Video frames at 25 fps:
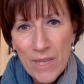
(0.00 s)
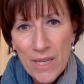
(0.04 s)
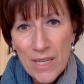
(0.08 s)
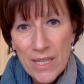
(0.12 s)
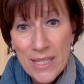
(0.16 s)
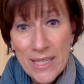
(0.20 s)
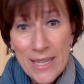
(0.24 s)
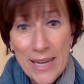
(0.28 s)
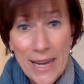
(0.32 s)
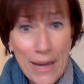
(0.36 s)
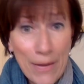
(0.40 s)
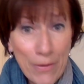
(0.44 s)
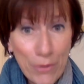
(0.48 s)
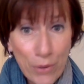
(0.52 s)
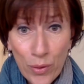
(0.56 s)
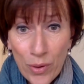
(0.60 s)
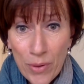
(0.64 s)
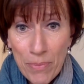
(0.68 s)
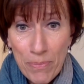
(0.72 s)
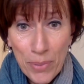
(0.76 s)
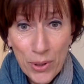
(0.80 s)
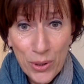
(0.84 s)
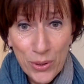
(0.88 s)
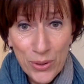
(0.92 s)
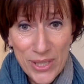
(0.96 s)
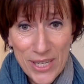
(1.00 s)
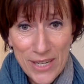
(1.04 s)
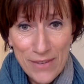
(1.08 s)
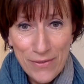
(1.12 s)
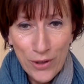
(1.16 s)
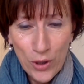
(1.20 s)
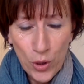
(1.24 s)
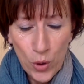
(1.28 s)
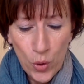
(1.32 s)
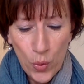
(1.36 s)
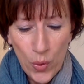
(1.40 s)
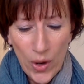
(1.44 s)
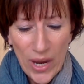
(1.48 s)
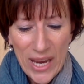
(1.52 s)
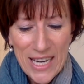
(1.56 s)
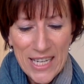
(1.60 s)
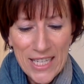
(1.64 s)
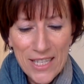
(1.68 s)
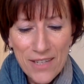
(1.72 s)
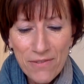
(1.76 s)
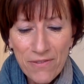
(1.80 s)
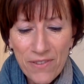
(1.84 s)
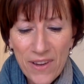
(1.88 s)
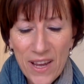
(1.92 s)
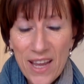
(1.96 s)
deliver and build even
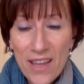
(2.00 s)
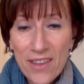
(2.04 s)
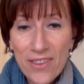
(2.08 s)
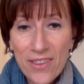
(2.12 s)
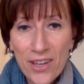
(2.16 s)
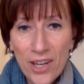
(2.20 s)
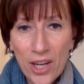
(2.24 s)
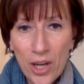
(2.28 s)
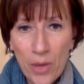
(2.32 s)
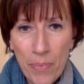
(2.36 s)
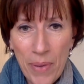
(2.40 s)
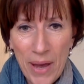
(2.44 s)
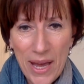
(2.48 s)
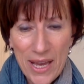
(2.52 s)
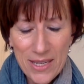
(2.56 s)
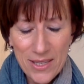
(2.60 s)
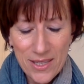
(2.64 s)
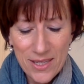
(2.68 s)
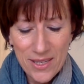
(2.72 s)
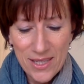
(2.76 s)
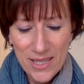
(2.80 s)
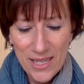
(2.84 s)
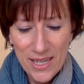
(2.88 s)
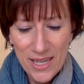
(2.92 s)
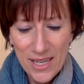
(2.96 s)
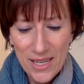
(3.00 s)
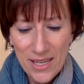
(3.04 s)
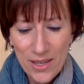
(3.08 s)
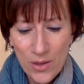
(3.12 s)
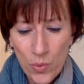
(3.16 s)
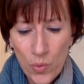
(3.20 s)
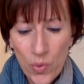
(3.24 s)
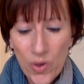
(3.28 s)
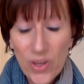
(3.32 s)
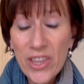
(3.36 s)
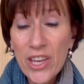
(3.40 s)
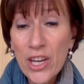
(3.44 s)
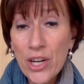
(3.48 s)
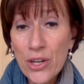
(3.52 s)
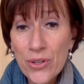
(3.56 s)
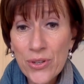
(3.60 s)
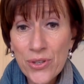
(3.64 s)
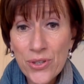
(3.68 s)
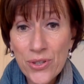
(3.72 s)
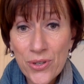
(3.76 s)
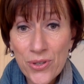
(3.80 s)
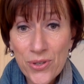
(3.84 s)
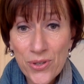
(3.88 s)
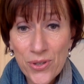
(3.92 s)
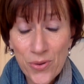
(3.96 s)
greater faith and capacity within us
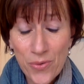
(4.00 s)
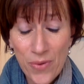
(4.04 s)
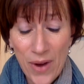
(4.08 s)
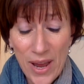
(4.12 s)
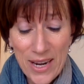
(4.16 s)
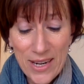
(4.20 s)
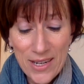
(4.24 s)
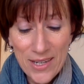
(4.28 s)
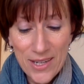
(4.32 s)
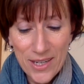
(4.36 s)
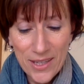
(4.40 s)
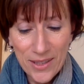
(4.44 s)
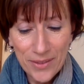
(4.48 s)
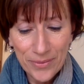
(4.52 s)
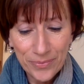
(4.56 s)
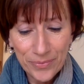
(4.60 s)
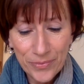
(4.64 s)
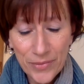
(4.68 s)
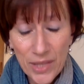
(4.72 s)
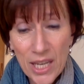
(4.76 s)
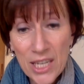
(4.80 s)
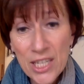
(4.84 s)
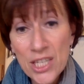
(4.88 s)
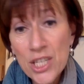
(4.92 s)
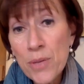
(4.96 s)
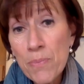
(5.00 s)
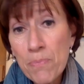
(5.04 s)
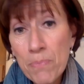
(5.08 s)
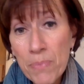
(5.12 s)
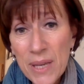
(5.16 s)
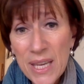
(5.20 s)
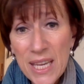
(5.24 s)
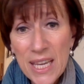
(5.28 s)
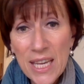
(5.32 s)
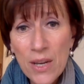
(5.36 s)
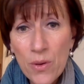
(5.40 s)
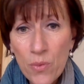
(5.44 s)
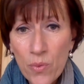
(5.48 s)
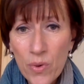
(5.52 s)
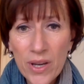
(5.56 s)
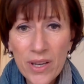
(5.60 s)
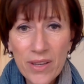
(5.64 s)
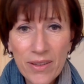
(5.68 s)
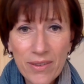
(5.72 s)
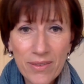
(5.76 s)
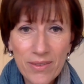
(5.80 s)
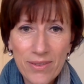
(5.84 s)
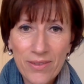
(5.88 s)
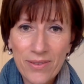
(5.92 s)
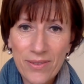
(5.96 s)
to surrender and to be
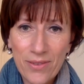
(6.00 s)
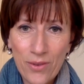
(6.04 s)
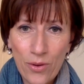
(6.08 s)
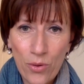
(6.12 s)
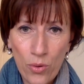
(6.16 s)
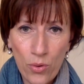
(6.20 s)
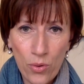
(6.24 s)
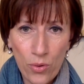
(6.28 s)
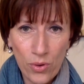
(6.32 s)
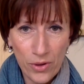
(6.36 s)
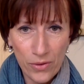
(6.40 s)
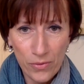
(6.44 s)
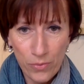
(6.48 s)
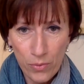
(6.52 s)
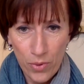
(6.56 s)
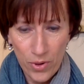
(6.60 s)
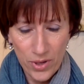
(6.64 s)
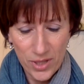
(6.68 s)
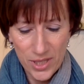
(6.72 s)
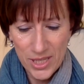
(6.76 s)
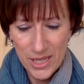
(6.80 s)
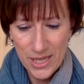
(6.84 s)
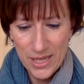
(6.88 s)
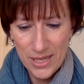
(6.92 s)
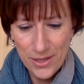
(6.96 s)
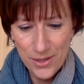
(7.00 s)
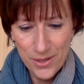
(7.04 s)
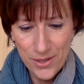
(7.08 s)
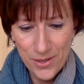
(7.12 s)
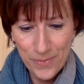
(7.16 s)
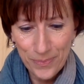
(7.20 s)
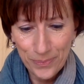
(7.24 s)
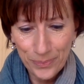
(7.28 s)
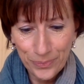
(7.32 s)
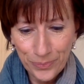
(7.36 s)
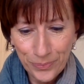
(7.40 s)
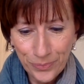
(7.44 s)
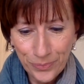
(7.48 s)
with all of what is.